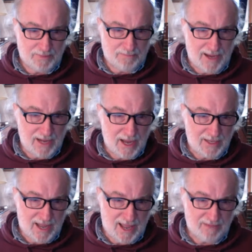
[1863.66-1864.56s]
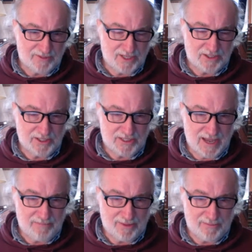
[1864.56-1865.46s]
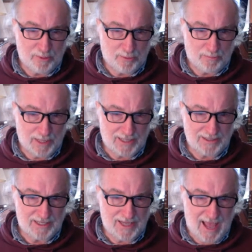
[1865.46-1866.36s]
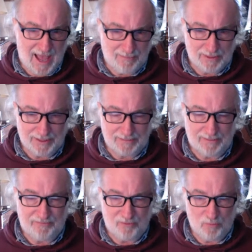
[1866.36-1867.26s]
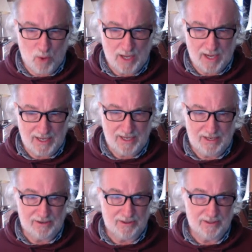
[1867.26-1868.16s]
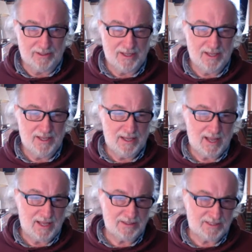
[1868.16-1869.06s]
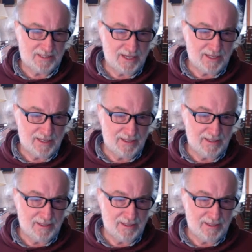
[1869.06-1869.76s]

may not have such a depth of perplexity happening, but from what I hear and see,